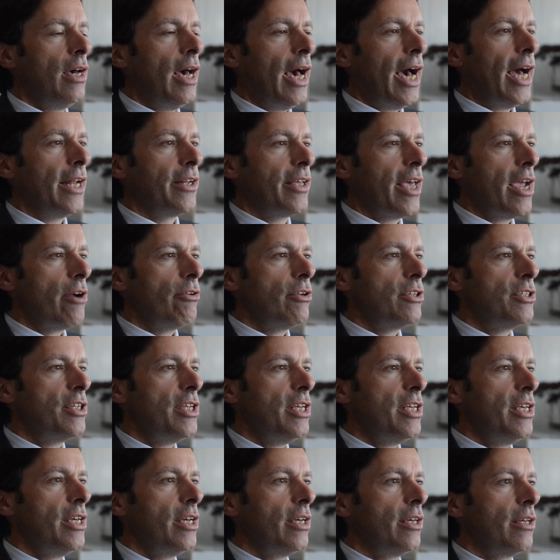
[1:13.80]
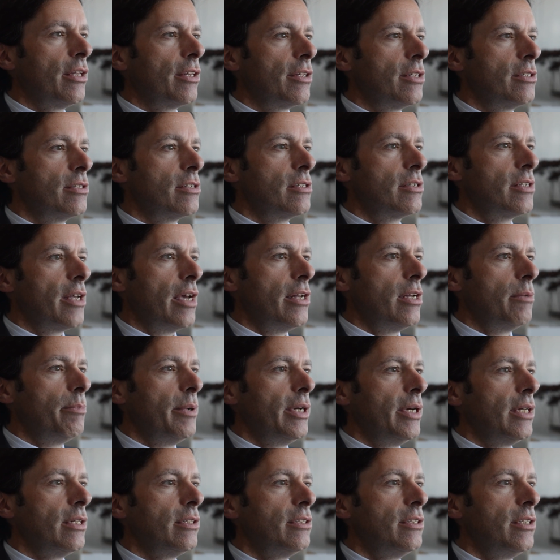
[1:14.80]
and guaranteeing the
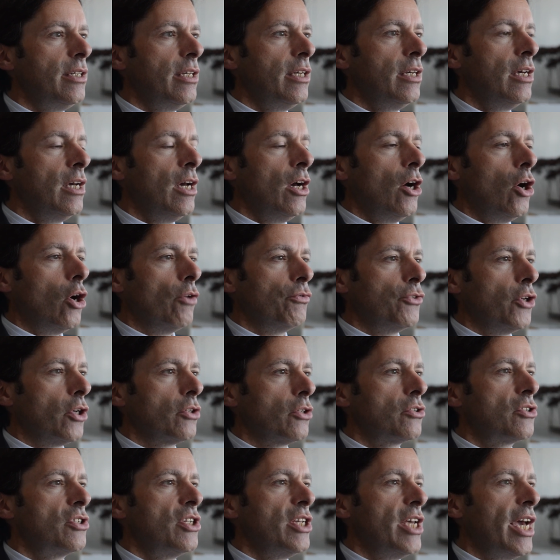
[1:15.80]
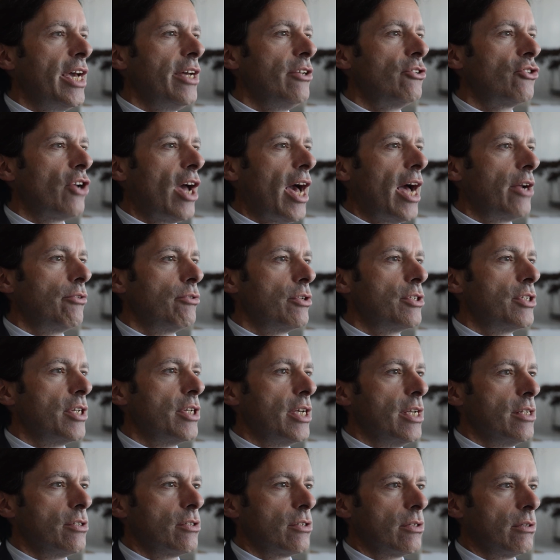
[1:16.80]
sustainability of .ch
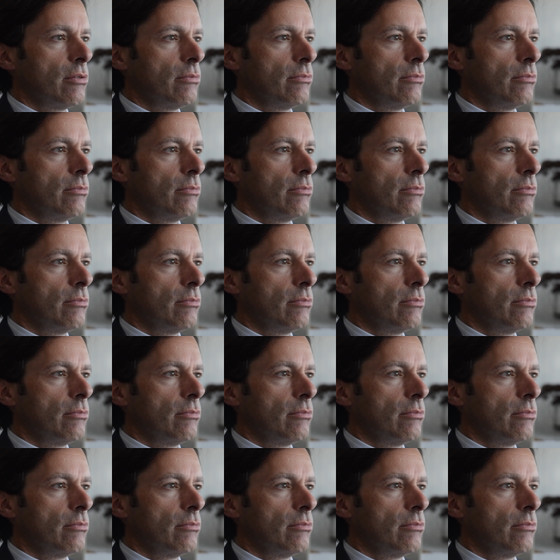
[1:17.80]
addresses.